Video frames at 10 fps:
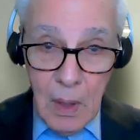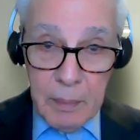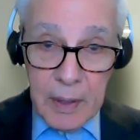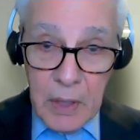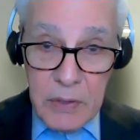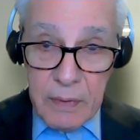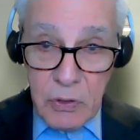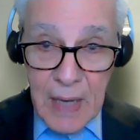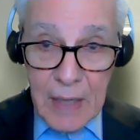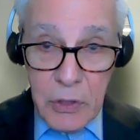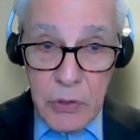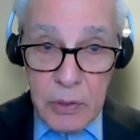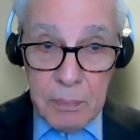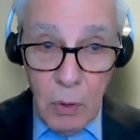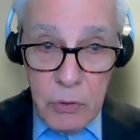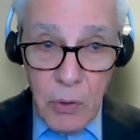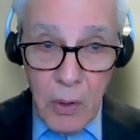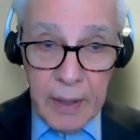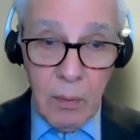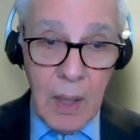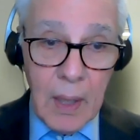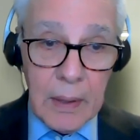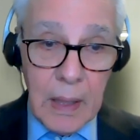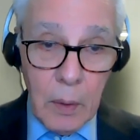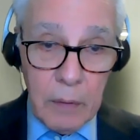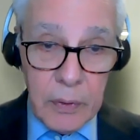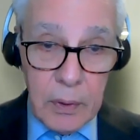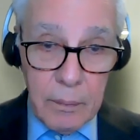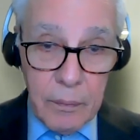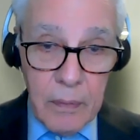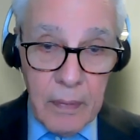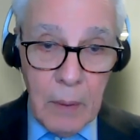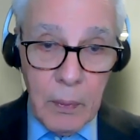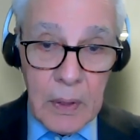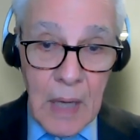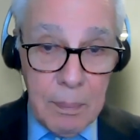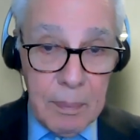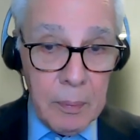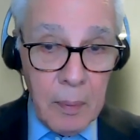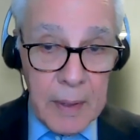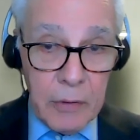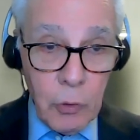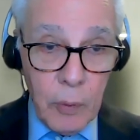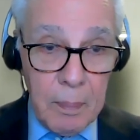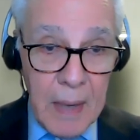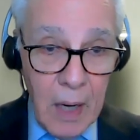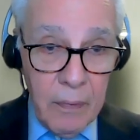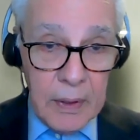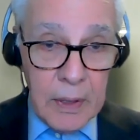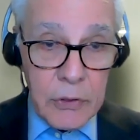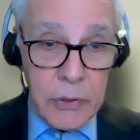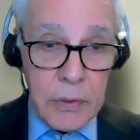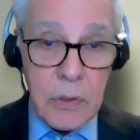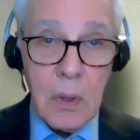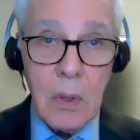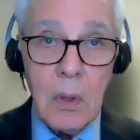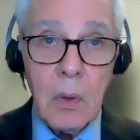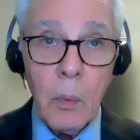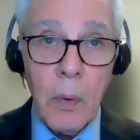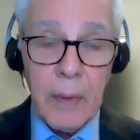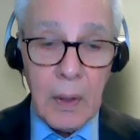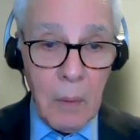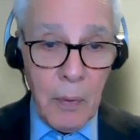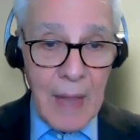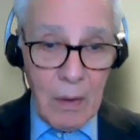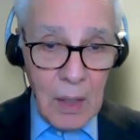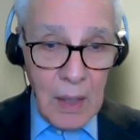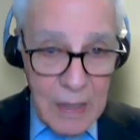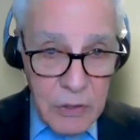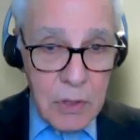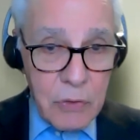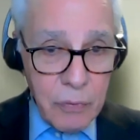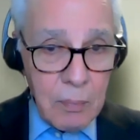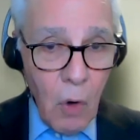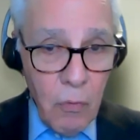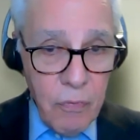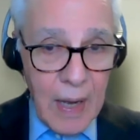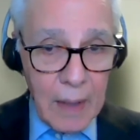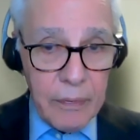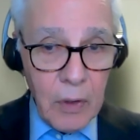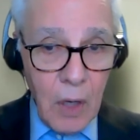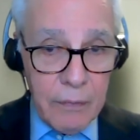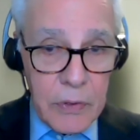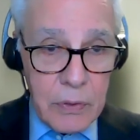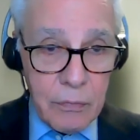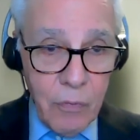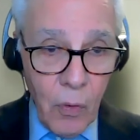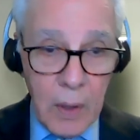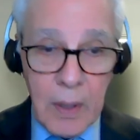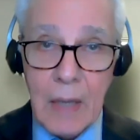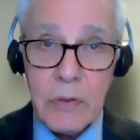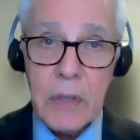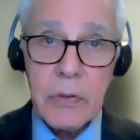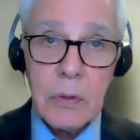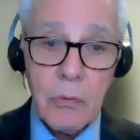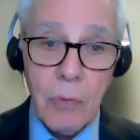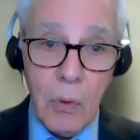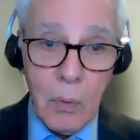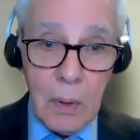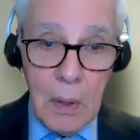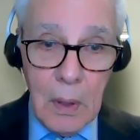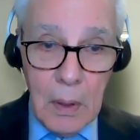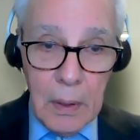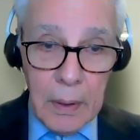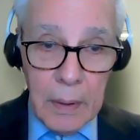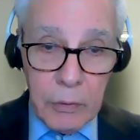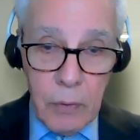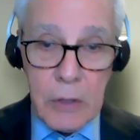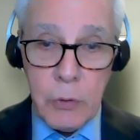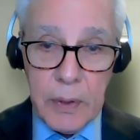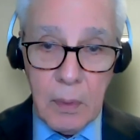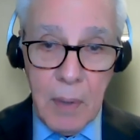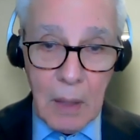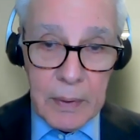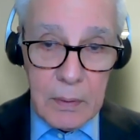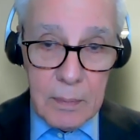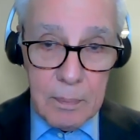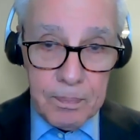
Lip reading: Because of the sanctions imposed on Iran, however, they would not be permitted to repair the engines without a license from OFAC, the Office of Foreign Assets Control in the Treasury Department.